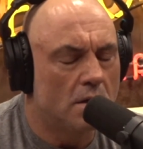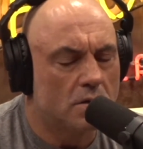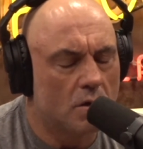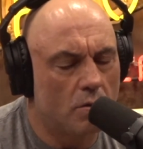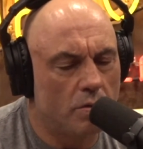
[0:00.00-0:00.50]

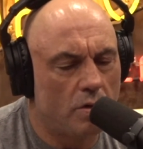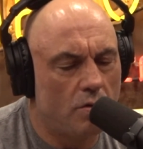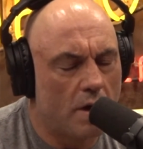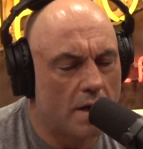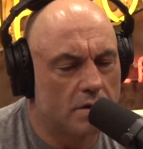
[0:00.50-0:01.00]
So you
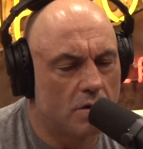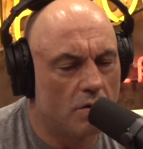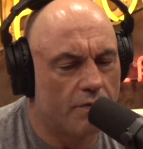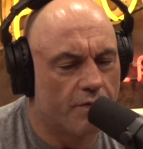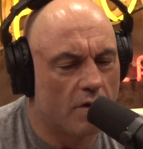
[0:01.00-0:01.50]
guys
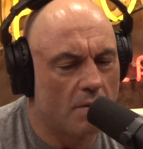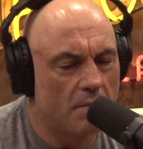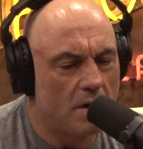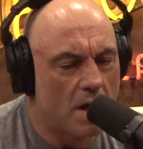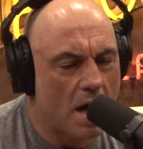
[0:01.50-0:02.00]
go
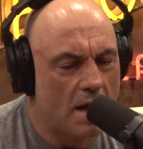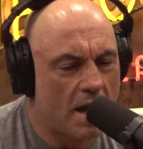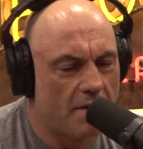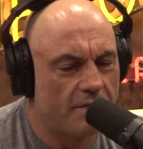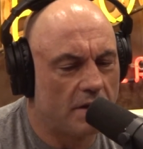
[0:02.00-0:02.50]
from not
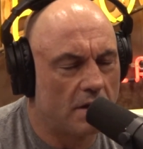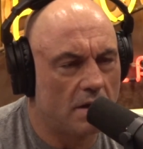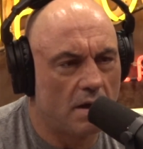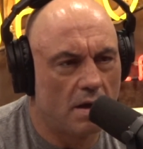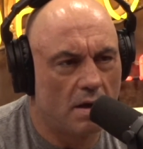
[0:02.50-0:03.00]
having